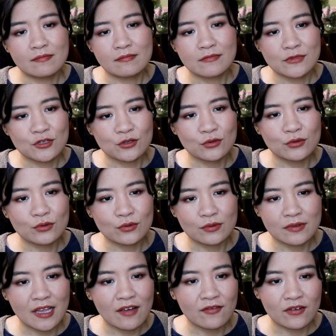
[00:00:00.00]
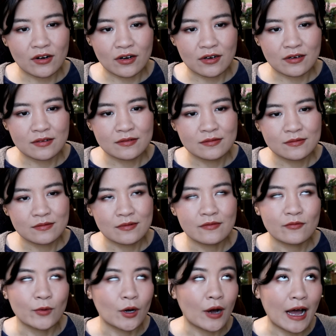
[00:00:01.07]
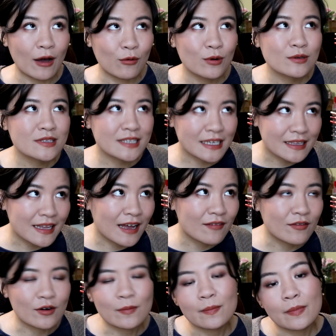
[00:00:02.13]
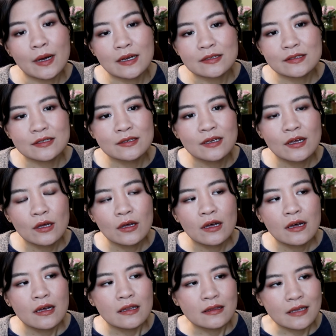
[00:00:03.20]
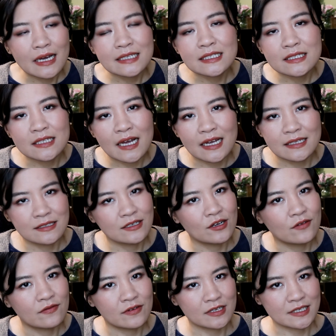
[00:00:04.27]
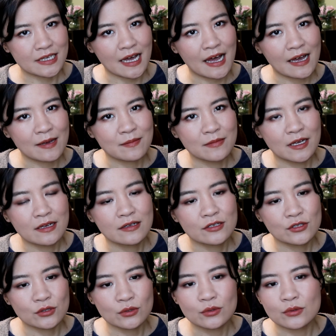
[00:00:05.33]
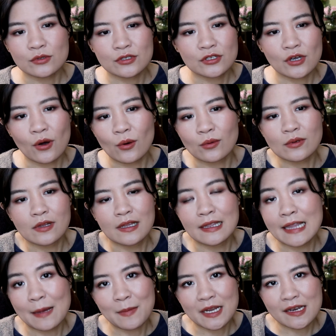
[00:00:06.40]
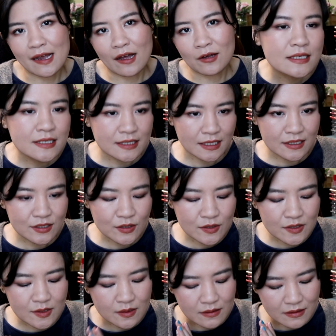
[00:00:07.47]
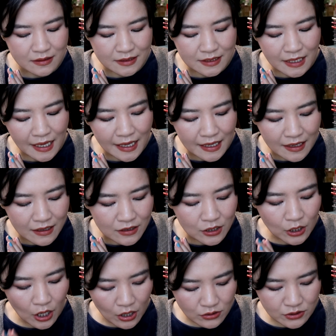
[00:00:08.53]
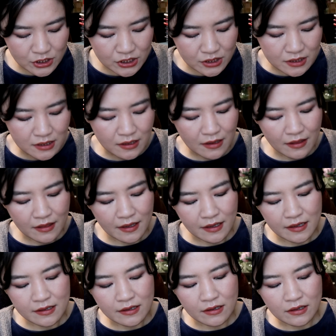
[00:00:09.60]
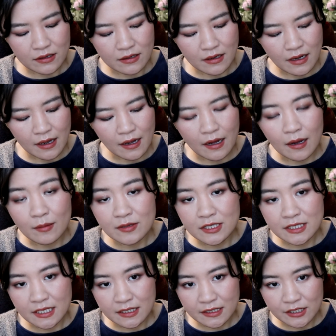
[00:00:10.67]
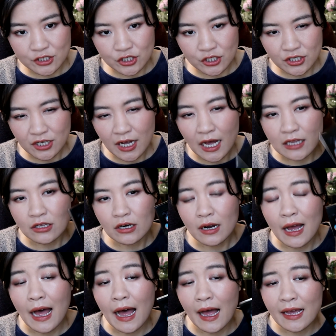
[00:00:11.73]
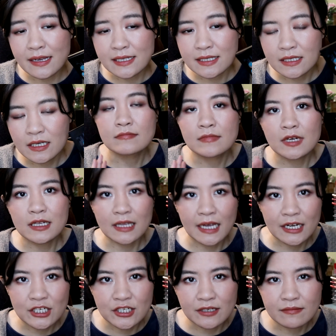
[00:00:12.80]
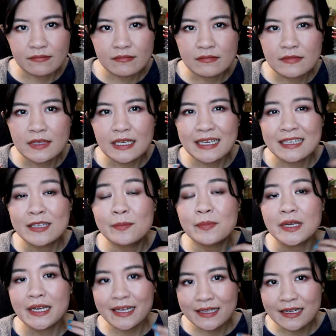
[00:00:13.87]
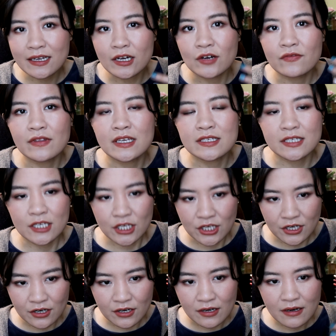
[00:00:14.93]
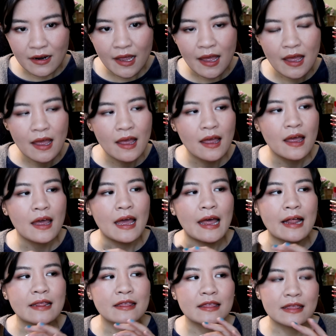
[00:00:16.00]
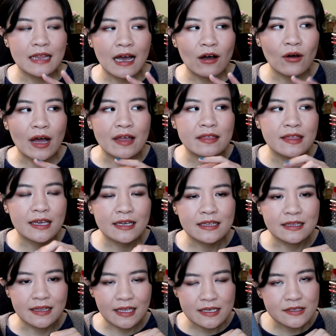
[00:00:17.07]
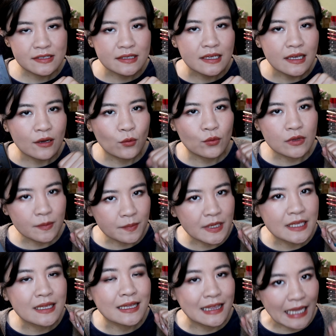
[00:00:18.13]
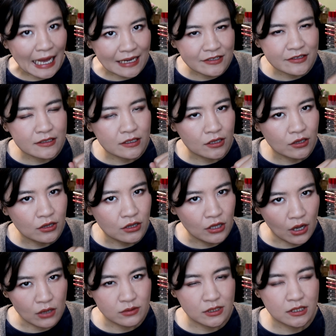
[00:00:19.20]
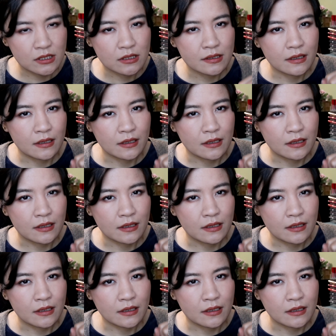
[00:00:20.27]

Suku never, well, I won't say never, but 99% of the time, Suku don't let me down. Since they launched their signature color eyes collection in the beginning of this year, and now I think this would be the last launch